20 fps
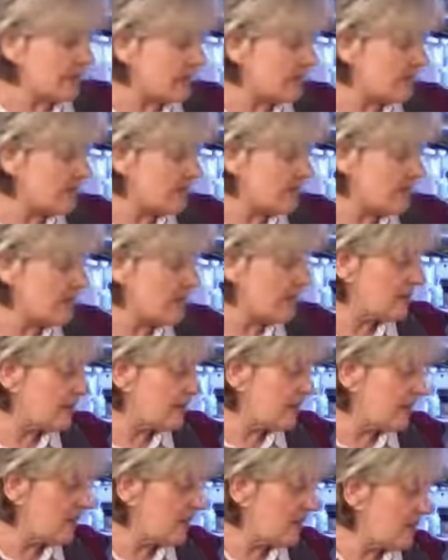is
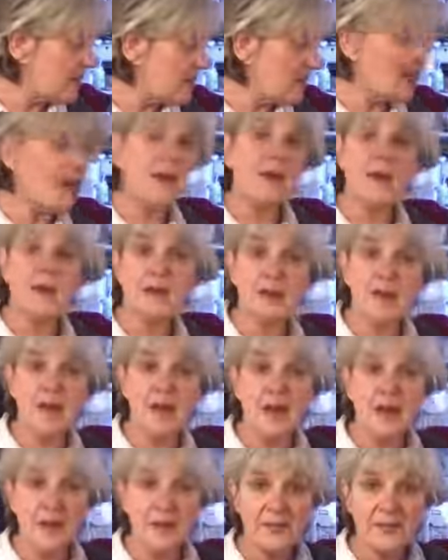I
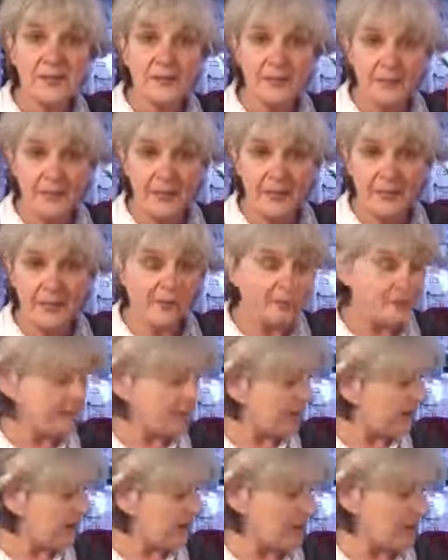add a little bit of,